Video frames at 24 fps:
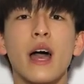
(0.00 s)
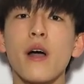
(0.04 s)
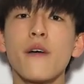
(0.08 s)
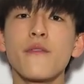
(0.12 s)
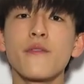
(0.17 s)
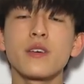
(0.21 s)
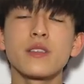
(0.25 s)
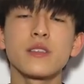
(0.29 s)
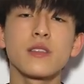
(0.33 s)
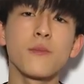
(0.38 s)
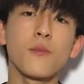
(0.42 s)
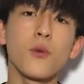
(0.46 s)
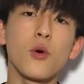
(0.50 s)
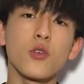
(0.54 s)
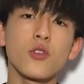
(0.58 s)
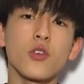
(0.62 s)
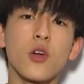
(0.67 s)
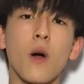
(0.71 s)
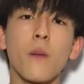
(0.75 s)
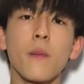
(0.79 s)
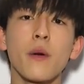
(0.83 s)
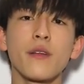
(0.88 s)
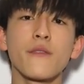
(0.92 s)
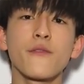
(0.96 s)
However, the
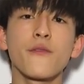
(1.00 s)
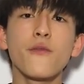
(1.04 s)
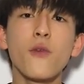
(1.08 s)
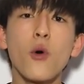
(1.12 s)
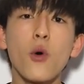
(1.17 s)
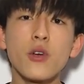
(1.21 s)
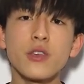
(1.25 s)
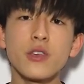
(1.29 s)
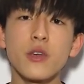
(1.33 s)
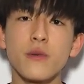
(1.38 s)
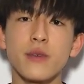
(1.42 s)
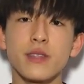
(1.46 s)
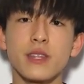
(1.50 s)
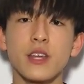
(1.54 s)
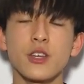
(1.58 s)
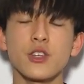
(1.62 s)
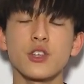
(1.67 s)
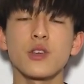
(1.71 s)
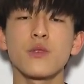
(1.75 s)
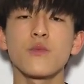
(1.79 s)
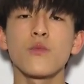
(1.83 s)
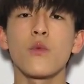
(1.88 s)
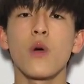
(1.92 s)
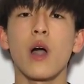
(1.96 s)
more common 4U
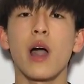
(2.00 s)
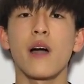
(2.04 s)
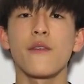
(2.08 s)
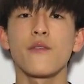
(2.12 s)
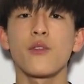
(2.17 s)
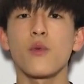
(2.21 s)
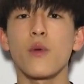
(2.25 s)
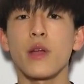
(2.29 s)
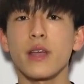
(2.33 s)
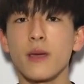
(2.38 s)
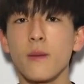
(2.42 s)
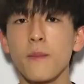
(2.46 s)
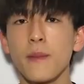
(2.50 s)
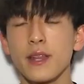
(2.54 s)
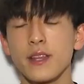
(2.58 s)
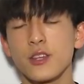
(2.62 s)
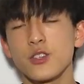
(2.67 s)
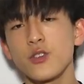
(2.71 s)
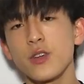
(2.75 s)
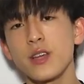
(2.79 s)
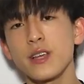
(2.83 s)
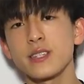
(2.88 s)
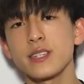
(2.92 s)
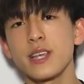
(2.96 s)
edition will have a
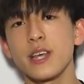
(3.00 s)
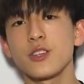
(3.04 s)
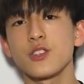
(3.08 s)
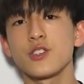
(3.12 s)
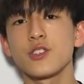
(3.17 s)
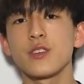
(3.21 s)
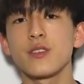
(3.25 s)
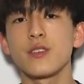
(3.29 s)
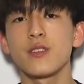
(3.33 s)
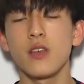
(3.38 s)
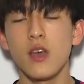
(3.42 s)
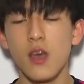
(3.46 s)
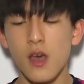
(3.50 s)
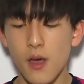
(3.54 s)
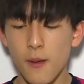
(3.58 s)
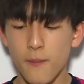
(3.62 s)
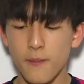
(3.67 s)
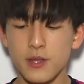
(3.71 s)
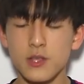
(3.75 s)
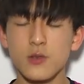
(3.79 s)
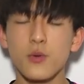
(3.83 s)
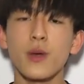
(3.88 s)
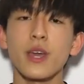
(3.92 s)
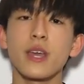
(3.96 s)
recommended straightening tension
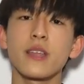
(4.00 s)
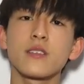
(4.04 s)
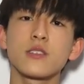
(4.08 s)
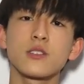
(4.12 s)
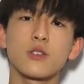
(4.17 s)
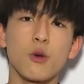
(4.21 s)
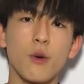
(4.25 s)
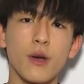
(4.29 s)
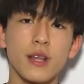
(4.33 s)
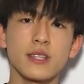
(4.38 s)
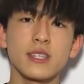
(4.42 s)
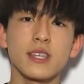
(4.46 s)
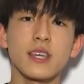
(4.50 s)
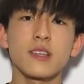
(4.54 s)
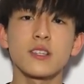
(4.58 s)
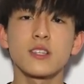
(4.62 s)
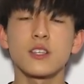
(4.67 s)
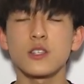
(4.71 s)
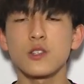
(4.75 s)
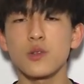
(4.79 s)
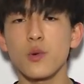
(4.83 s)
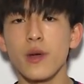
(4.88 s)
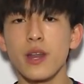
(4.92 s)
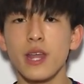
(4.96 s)
between
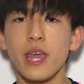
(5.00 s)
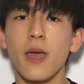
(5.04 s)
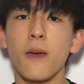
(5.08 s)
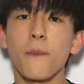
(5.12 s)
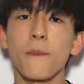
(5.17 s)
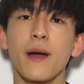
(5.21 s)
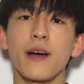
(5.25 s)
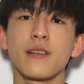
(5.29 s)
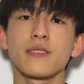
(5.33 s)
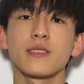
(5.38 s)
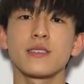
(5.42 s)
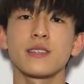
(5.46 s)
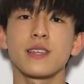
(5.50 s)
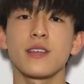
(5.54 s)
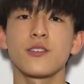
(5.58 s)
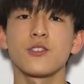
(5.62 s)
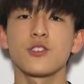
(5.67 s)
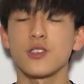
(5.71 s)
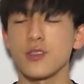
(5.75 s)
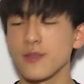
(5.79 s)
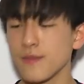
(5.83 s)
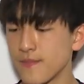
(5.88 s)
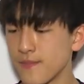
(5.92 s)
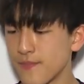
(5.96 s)
20 to 28 pounds of
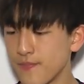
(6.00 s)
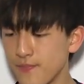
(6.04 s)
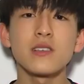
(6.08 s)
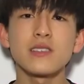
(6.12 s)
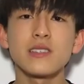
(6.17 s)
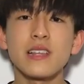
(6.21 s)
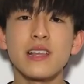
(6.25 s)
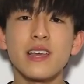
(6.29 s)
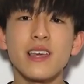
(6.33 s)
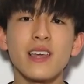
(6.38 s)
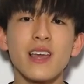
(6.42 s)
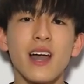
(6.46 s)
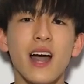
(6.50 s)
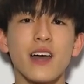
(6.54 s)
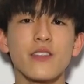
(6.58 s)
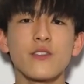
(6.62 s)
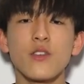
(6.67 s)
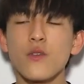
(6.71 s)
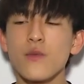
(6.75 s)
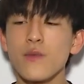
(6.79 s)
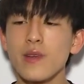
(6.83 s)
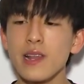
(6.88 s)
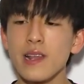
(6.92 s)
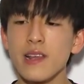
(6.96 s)
tension. Personally,
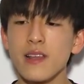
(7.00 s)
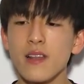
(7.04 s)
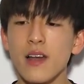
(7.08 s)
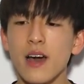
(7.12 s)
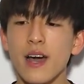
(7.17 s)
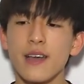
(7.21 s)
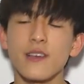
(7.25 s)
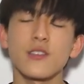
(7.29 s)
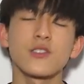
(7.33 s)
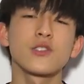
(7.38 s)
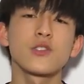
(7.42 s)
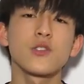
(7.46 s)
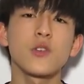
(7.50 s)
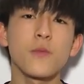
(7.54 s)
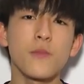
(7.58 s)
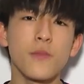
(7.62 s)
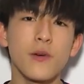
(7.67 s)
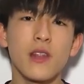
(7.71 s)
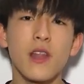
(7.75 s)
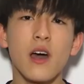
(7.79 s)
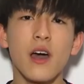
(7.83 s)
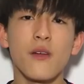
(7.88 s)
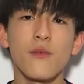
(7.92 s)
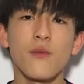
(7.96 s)
I don't really like
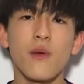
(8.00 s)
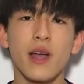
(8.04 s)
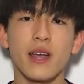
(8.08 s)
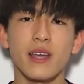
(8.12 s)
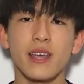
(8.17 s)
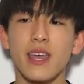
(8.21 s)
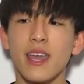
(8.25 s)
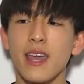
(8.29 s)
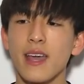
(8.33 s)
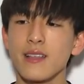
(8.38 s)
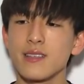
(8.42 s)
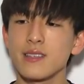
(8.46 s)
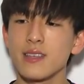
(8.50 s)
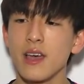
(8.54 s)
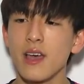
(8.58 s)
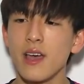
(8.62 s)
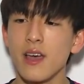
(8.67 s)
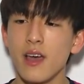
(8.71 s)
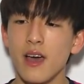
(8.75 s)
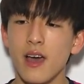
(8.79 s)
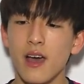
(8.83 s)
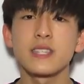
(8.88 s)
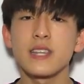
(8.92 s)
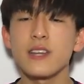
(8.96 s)
super light rackets,
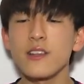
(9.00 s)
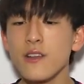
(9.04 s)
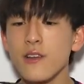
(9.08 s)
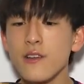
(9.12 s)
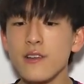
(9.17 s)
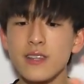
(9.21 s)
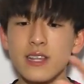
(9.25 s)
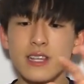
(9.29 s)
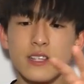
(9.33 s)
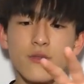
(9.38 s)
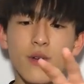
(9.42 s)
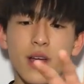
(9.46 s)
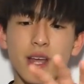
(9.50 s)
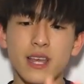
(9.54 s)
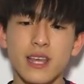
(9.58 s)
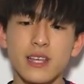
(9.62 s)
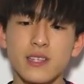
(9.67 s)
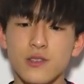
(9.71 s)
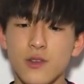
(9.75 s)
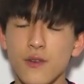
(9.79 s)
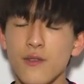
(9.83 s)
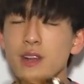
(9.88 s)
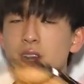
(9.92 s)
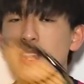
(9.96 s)
considering this
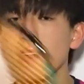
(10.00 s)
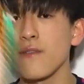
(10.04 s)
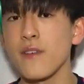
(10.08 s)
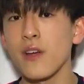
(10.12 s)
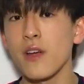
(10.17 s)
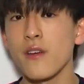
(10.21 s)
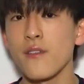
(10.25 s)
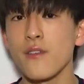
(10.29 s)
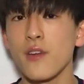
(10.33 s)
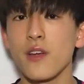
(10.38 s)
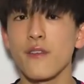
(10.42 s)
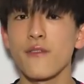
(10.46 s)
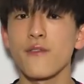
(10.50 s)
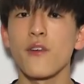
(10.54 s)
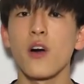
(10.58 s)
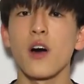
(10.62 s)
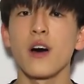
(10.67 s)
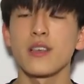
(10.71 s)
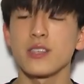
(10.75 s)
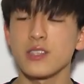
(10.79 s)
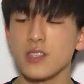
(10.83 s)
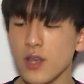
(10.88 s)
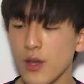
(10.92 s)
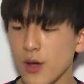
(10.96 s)
racket is already very, very
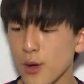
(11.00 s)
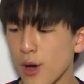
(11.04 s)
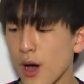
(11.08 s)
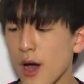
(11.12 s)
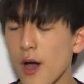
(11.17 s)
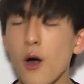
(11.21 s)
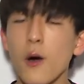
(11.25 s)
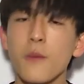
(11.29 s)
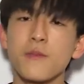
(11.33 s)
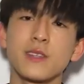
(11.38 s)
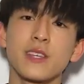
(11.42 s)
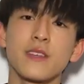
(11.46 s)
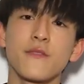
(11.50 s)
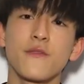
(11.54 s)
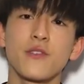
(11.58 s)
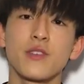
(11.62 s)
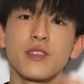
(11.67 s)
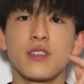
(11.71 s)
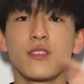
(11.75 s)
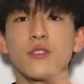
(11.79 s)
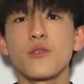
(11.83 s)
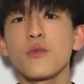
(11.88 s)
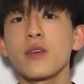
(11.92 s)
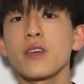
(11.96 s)
fast. So I opted
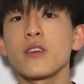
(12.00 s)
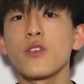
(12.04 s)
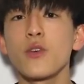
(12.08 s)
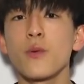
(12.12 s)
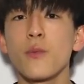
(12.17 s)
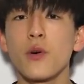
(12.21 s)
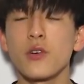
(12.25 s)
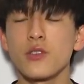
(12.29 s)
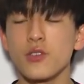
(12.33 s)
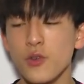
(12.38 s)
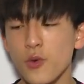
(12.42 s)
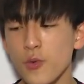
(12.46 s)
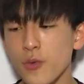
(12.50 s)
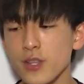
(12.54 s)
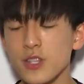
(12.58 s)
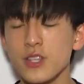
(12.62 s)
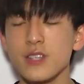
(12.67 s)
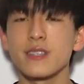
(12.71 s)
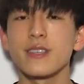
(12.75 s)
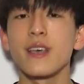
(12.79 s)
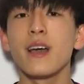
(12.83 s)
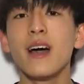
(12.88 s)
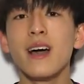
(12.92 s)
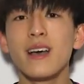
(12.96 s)
for the 3U model,
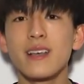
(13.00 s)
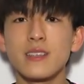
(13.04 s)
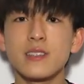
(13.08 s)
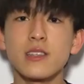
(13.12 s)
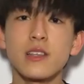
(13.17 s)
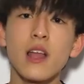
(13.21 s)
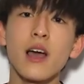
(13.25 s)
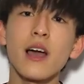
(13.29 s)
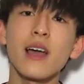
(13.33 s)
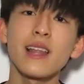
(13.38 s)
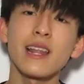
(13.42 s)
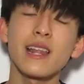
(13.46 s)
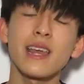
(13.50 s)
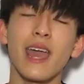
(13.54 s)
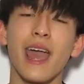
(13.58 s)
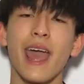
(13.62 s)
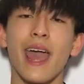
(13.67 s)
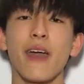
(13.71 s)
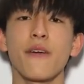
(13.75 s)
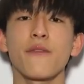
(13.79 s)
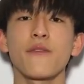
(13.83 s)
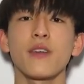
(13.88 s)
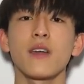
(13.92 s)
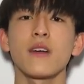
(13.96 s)
which is
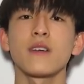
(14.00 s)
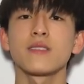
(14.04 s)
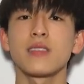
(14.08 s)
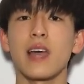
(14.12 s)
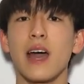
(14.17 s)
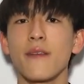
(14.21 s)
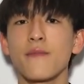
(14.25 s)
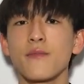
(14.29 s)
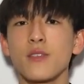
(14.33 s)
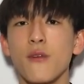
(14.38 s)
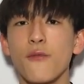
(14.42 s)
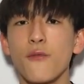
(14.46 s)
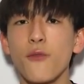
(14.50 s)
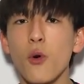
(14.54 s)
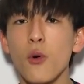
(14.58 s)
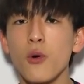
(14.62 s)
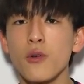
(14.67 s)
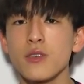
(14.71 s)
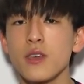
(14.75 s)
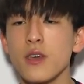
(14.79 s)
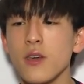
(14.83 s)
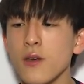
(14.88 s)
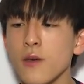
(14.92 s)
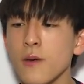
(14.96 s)
slightly heavier than the
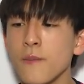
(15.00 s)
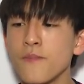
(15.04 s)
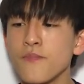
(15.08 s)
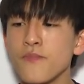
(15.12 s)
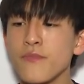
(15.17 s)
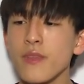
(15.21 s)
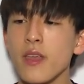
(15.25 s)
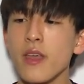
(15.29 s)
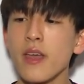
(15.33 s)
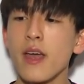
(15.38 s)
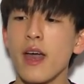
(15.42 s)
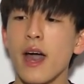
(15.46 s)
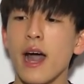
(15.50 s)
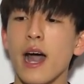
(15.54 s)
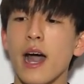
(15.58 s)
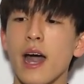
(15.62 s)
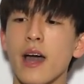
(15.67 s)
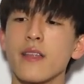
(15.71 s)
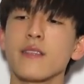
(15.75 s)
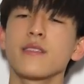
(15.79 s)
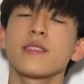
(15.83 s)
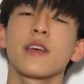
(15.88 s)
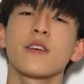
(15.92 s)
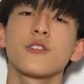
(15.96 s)
4U,
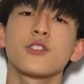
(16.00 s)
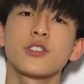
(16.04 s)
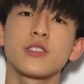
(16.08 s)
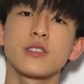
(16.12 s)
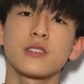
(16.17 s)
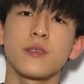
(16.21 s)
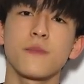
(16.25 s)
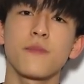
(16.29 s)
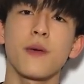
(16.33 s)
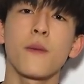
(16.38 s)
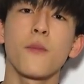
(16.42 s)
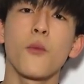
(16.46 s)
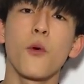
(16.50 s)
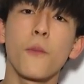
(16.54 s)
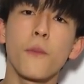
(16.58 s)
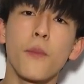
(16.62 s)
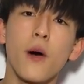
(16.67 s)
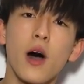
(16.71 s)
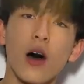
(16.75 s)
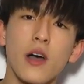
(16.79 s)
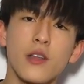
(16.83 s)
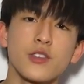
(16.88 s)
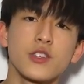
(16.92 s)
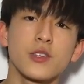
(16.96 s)
and there's just a bit
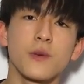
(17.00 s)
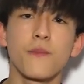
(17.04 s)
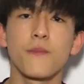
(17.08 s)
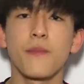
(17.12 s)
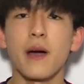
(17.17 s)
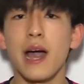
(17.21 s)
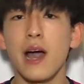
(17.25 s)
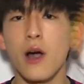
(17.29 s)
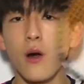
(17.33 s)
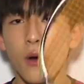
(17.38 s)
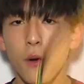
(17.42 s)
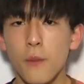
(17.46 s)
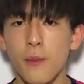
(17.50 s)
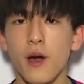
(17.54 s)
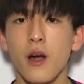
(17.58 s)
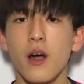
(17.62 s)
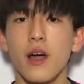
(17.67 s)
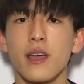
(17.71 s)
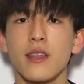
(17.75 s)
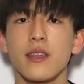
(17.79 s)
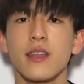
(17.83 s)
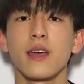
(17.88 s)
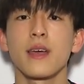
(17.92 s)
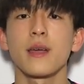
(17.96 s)
more punch and power
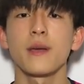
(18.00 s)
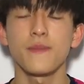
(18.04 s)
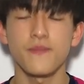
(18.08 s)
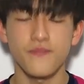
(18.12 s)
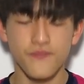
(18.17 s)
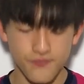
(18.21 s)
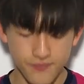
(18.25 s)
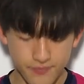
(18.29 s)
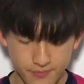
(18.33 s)
behind it.